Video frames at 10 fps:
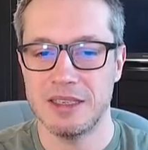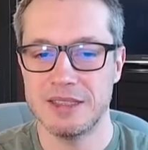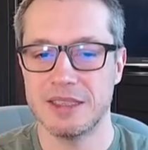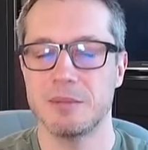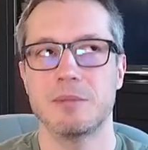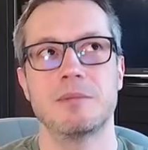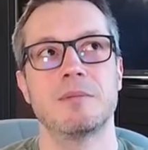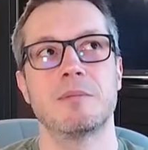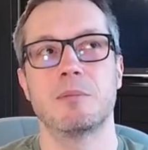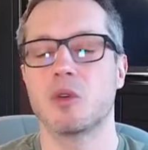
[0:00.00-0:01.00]
is a
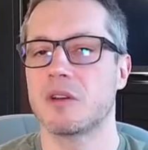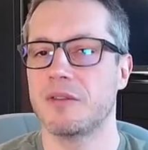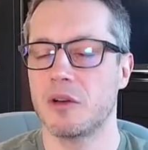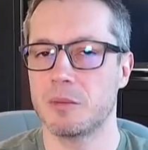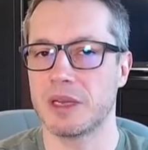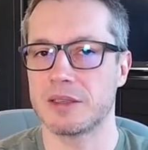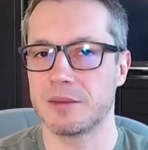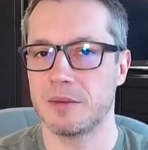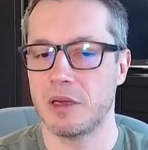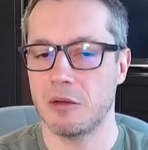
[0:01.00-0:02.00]
book format,
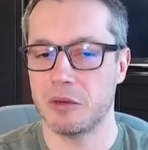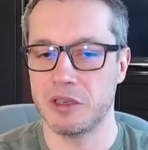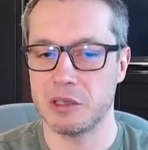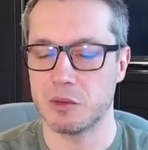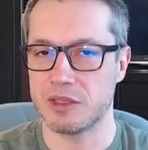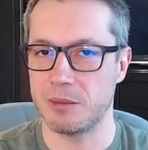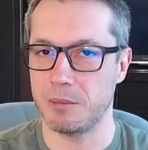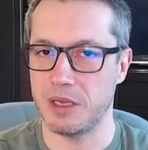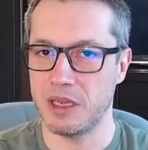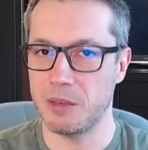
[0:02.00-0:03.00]
whether it was
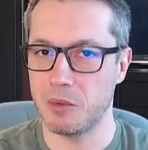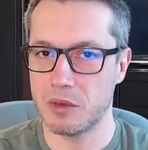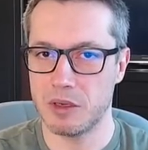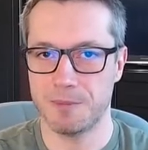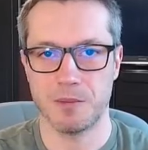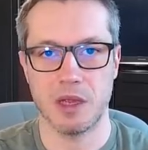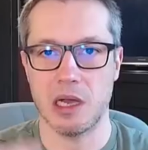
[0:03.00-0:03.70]
an ebook,